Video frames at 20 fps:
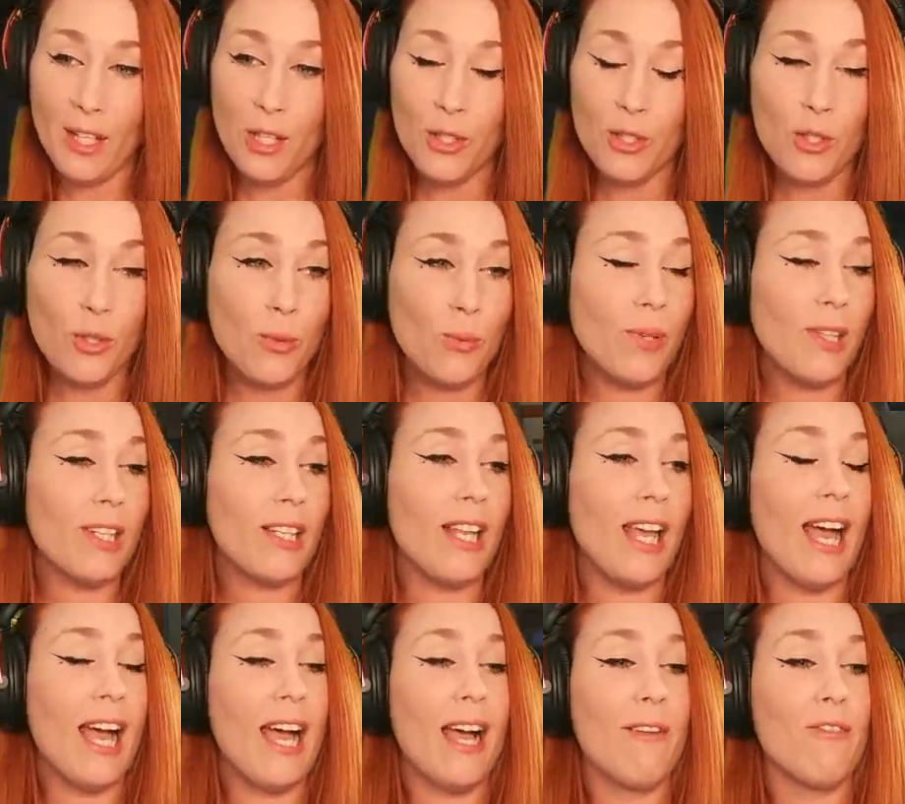you will
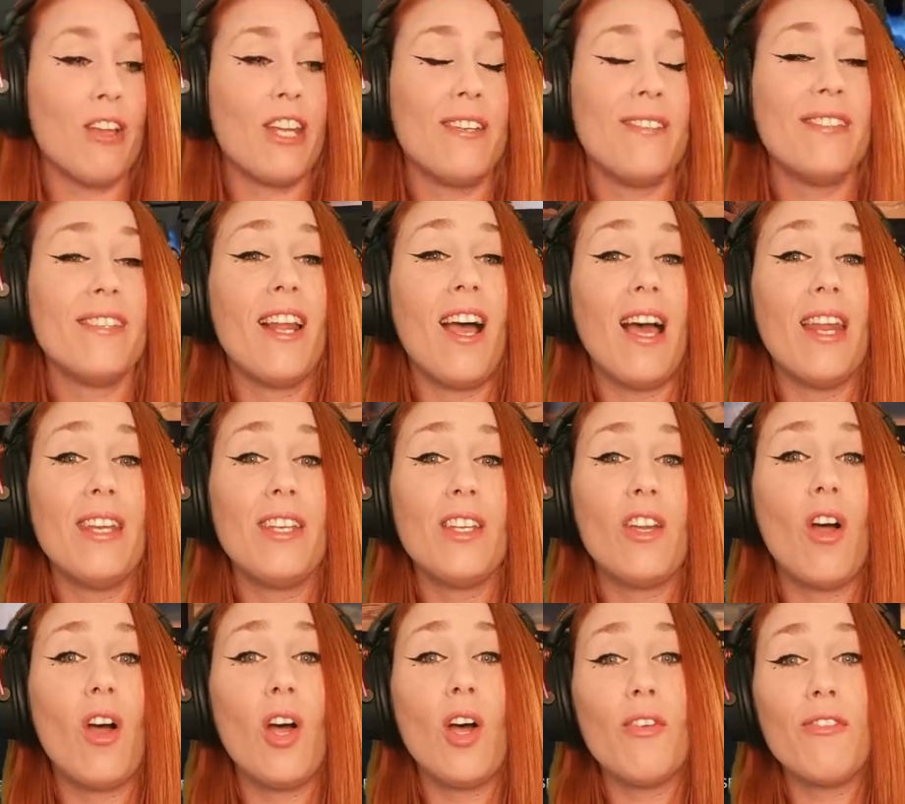have none
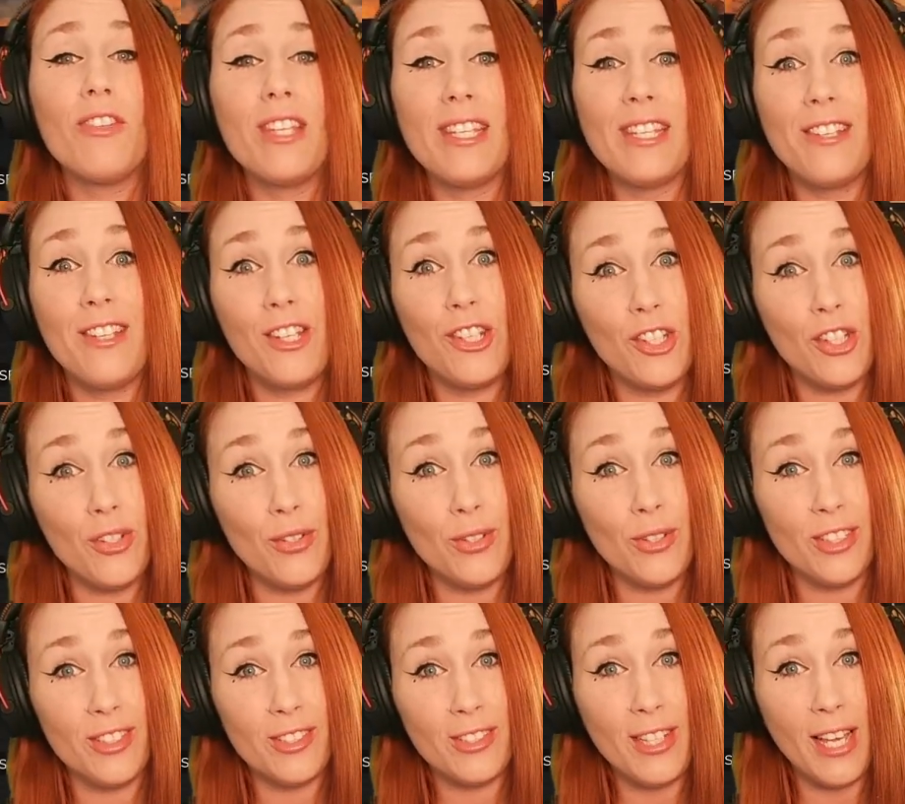of the
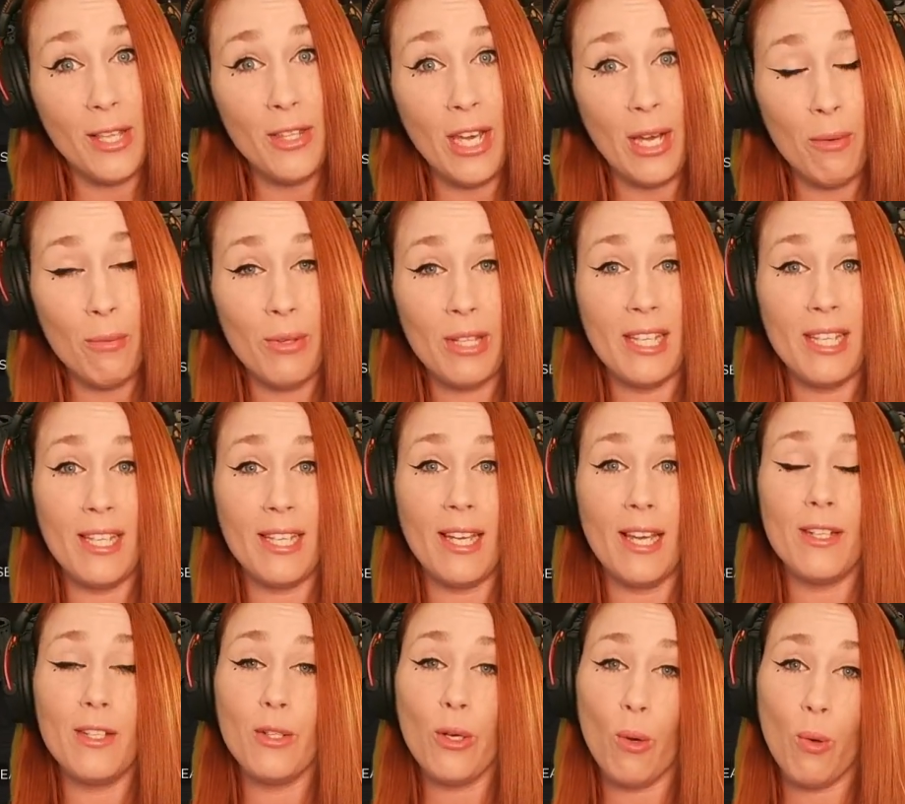issues that we
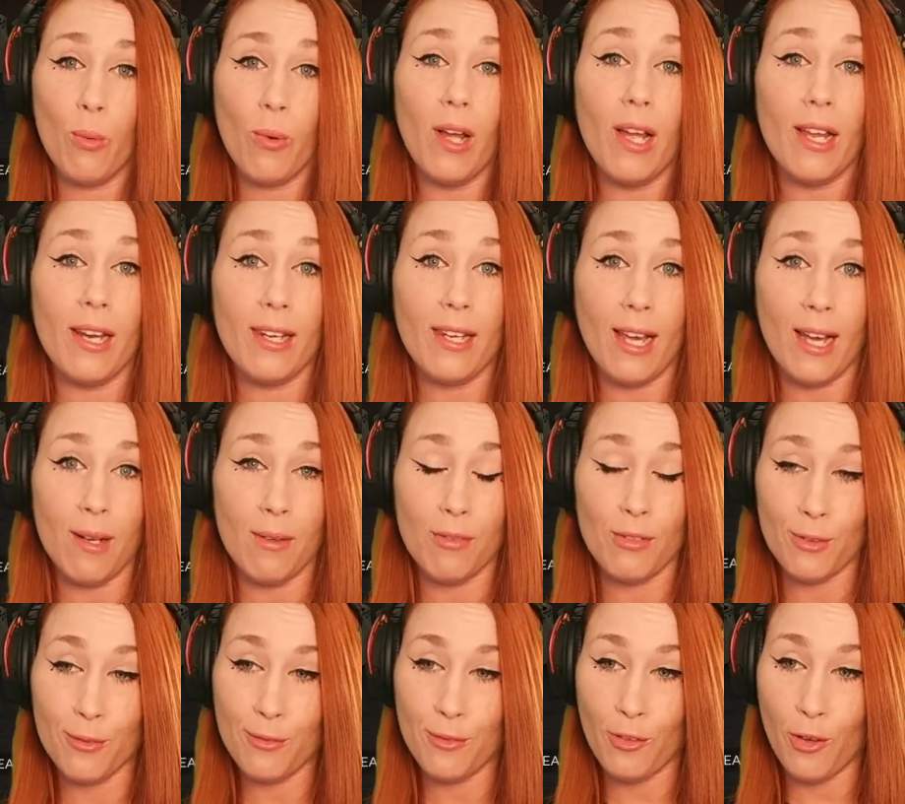know and love
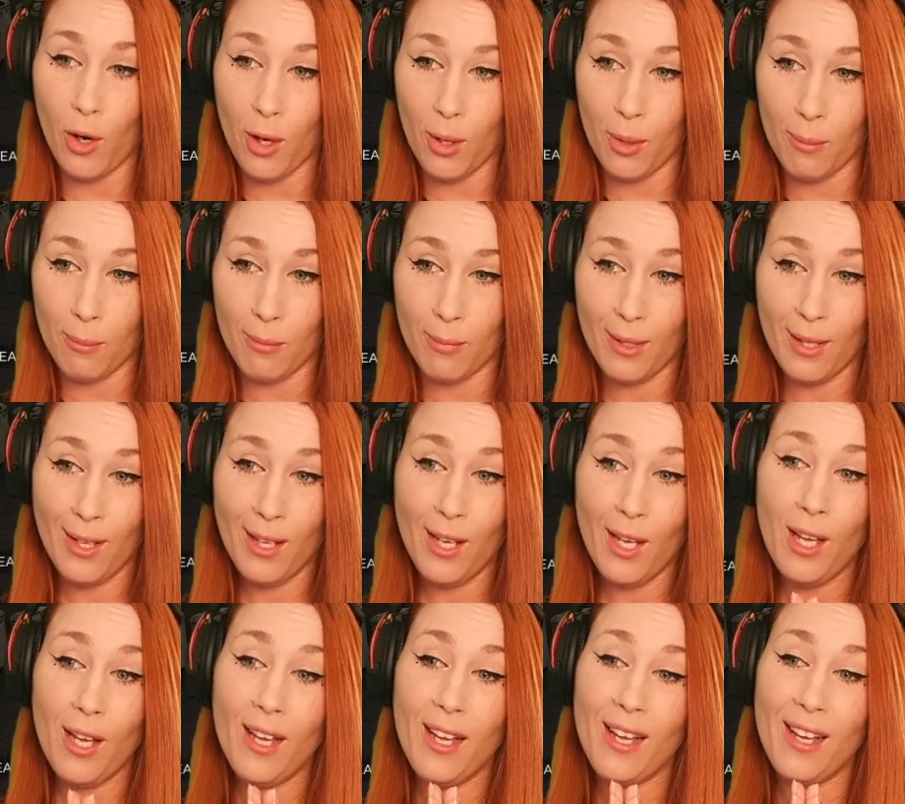from
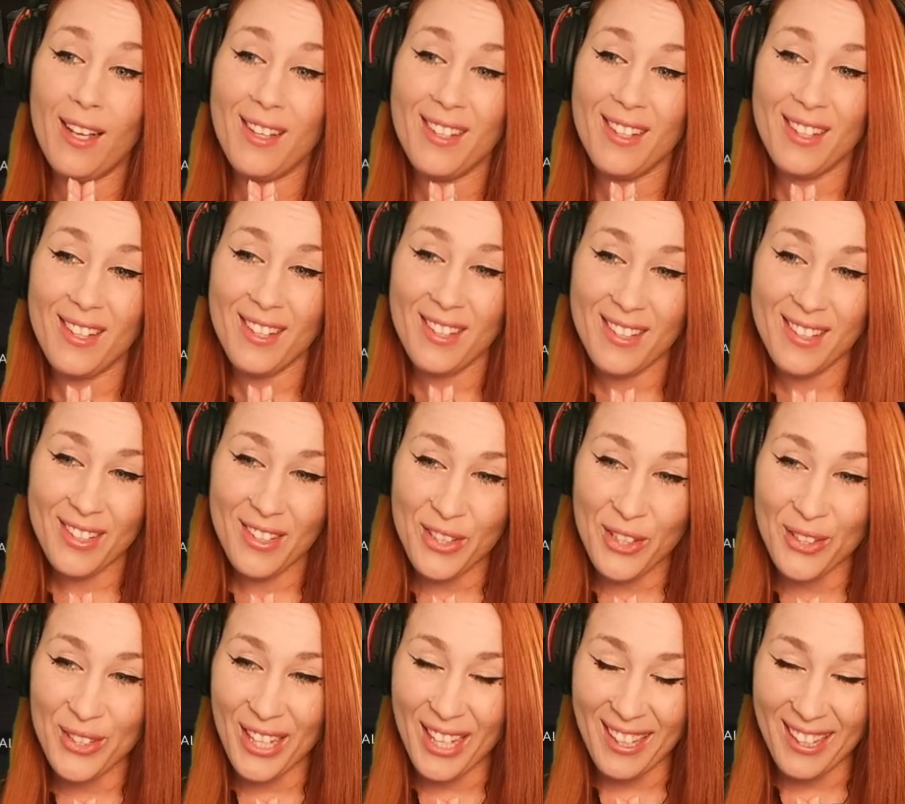Conan